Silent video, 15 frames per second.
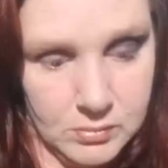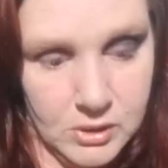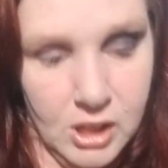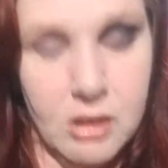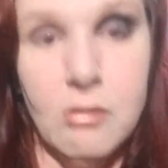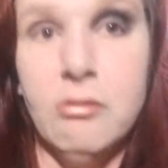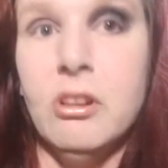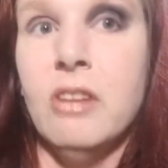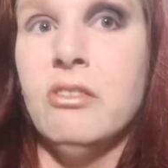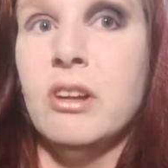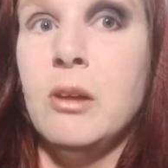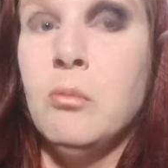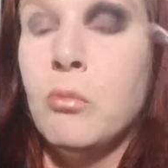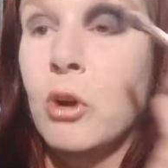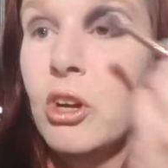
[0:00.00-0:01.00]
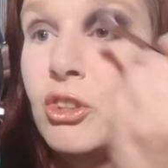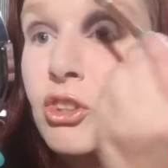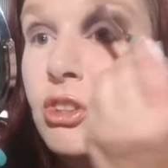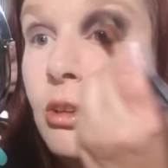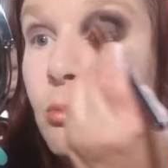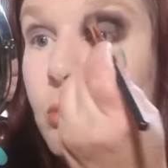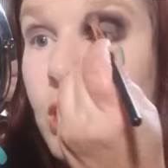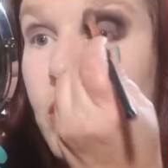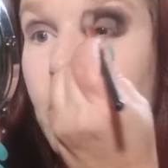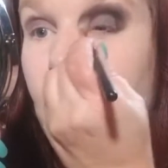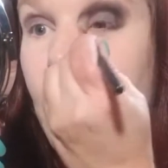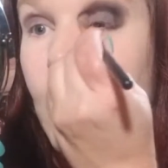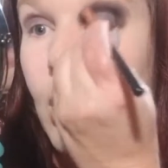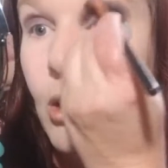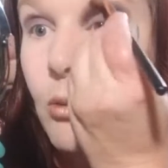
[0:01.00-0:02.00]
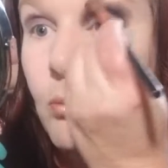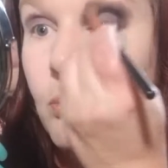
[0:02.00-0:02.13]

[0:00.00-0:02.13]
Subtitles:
And a fluffy brush to blend that out.